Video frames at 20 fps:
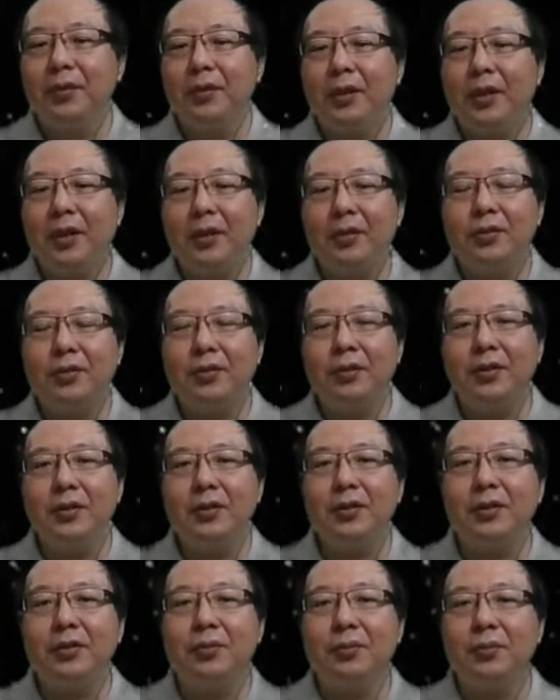Okay, so this
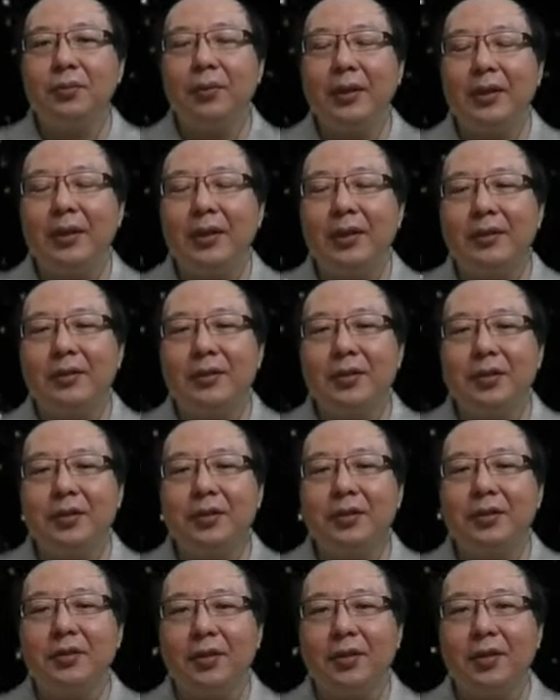is what
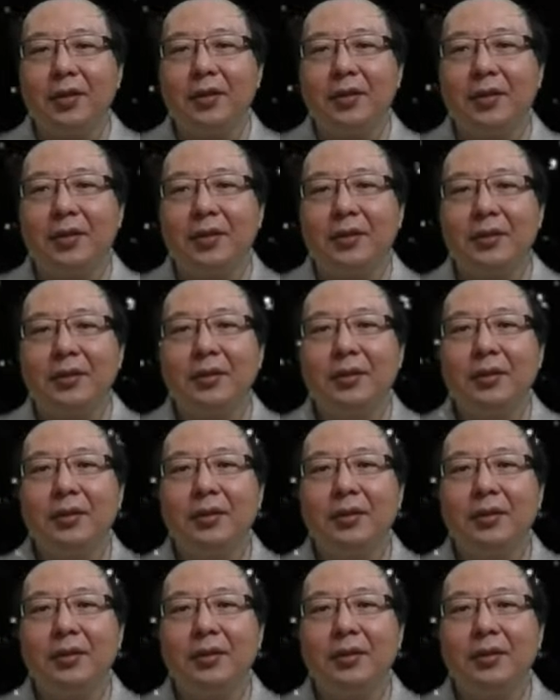insertion sort does.